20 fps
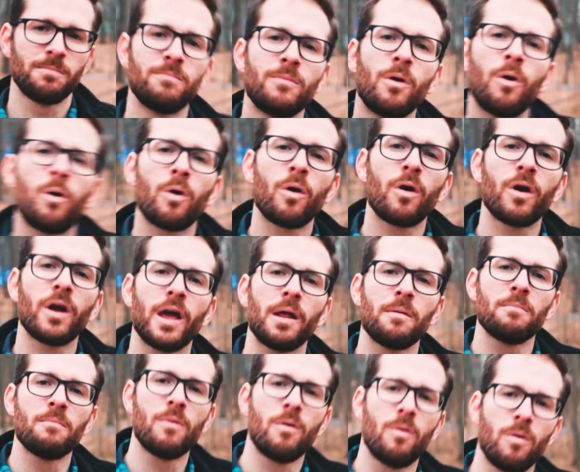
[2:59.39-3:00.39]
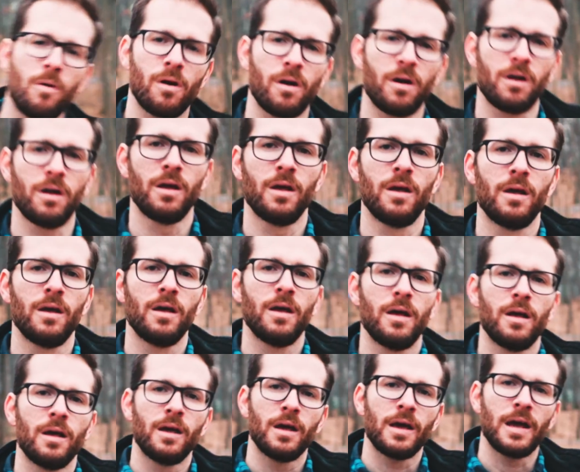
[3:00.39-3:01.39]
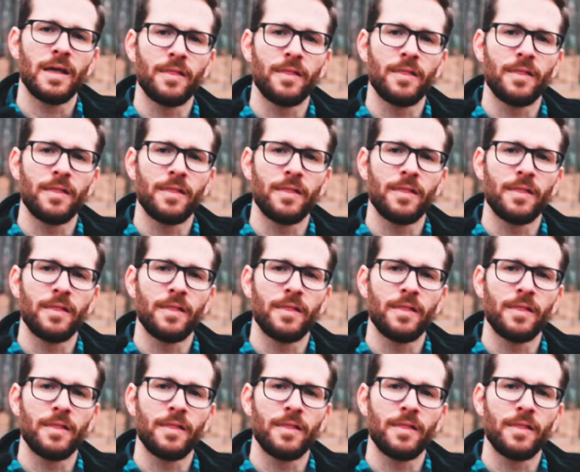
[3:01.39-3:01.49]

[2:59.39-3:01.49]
more and more in